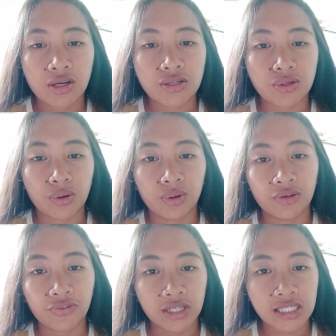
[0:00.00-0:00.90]
So
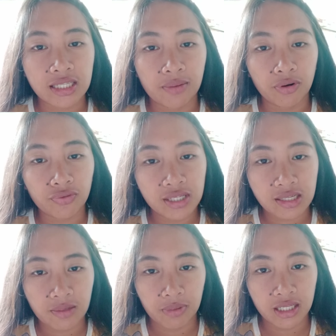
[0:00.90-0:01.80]
the first type of
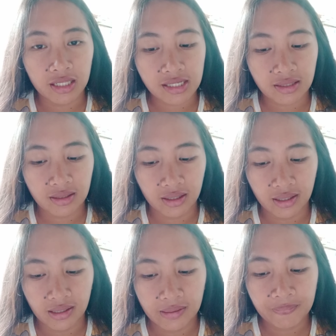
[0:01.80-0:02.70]
discipline is
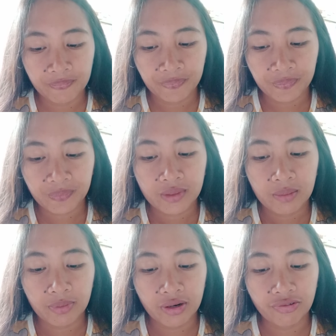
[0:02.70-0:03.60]
the
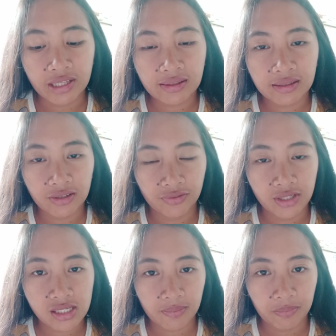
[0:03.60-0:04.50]
preventative
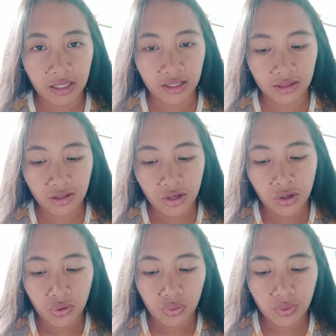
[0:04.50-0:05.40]
discipline,
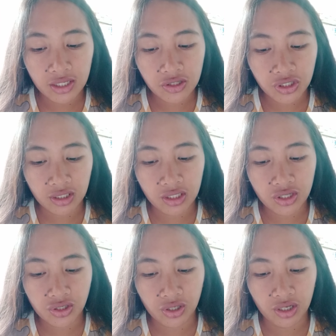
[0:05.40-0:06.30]
which a
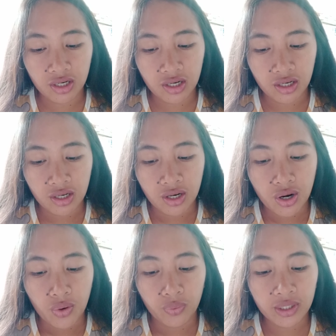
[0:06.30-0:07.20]
teacher
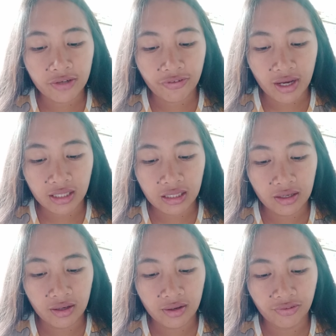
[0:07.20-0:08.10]
with
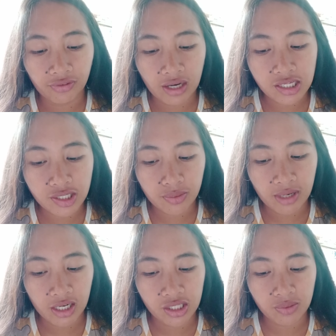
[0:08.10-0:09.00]
effective classroom
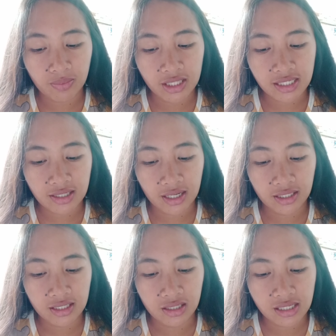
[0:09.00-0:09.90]
management
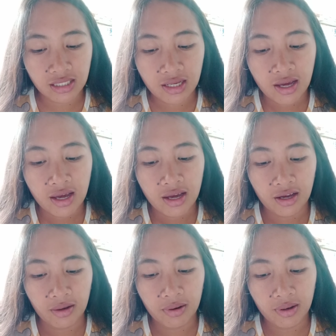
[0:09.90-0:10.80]
strategies
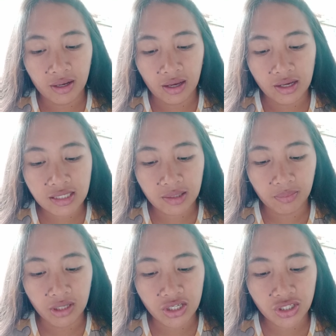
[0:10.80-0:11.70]

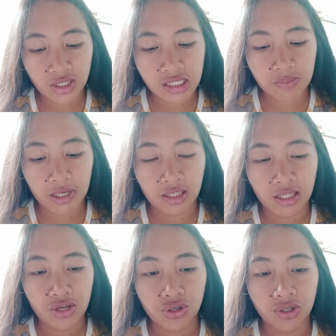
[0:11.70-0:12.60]
establish
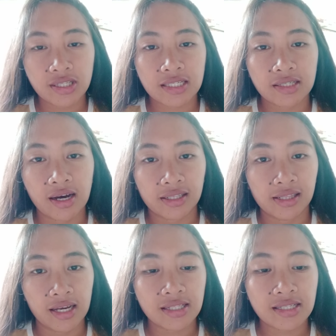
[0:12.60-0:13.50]
expectations,
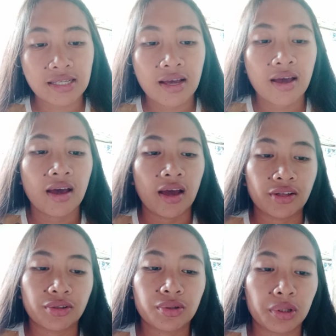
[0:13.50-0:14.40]
guidelines,
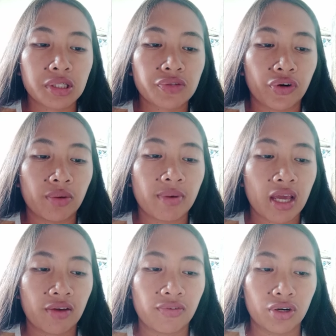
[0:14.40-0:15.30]
and rules for
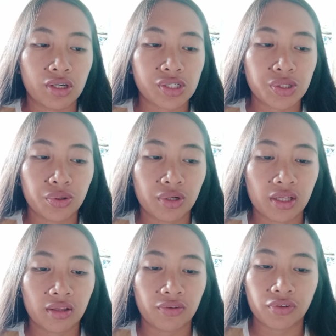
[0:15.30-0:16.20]
behaviors
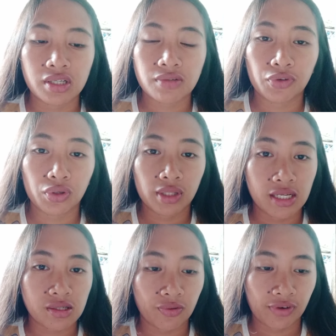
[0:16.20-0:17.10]
during the first few
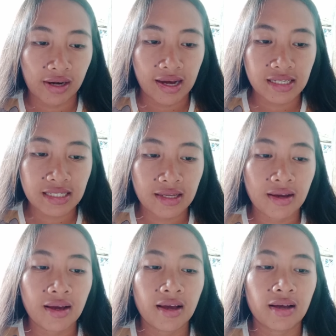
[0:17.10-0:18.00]
days of class,
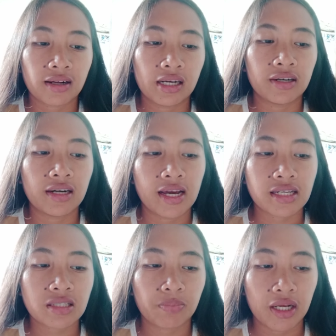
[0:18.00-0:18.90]
clearly
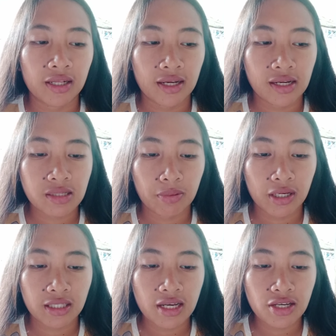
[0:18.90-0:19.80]
explaining
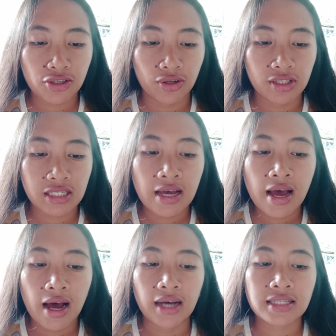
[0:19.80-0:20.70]
expectations
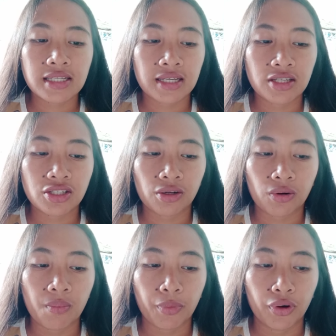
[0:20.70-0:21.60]
as essential
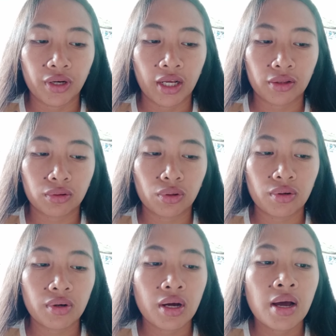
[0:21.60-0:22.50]
component
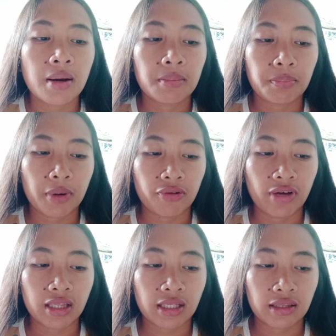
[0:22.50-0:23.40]
to
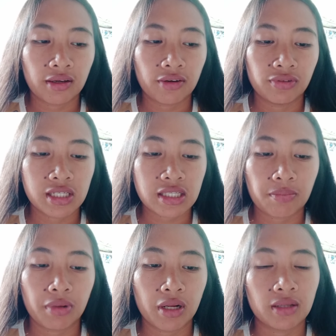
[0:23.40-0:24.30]
preventative
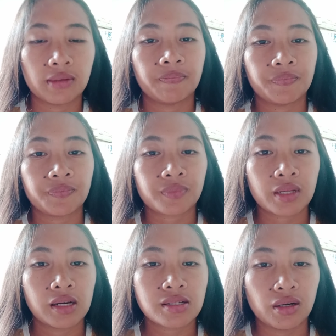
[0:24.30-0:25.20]
discipline.
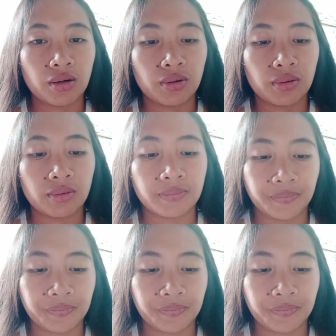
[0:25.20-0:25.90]
So,